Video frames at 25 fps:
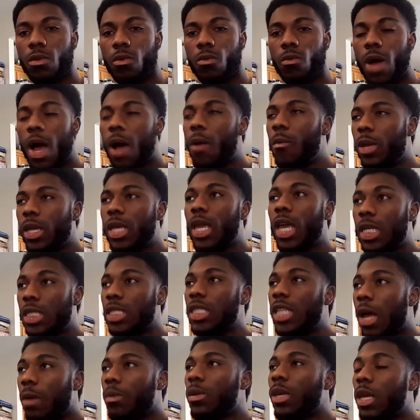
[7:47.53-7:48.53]
Why we can't
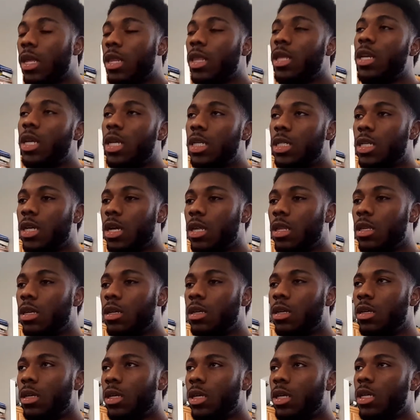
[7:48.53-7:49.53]
stop killing each
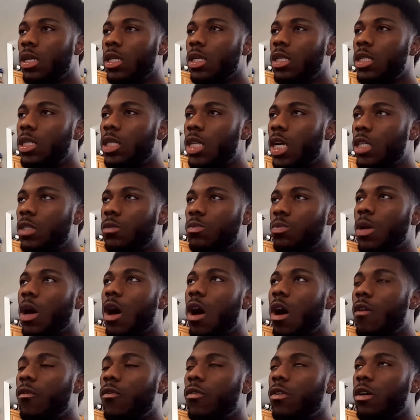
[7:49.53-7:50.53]
other just
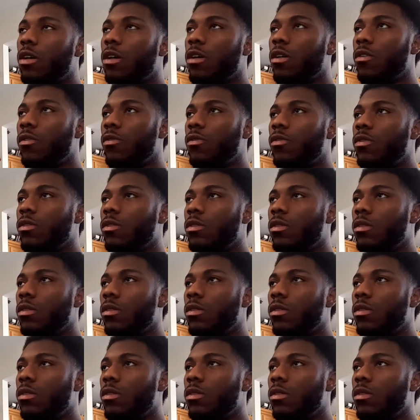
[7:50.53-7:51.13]
off the